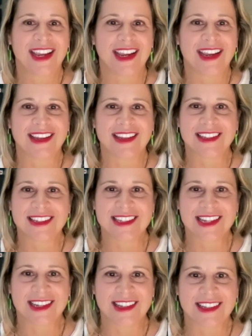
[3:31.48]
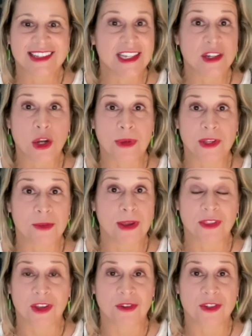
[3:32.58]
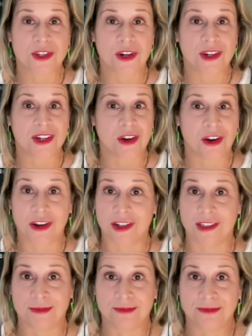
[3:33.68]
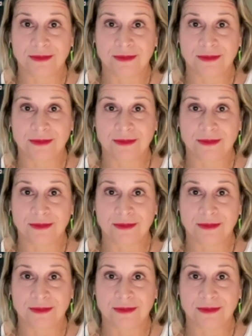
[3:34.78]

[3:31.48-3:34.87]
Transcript: and uh, didn't know much about the Coast Guard at all.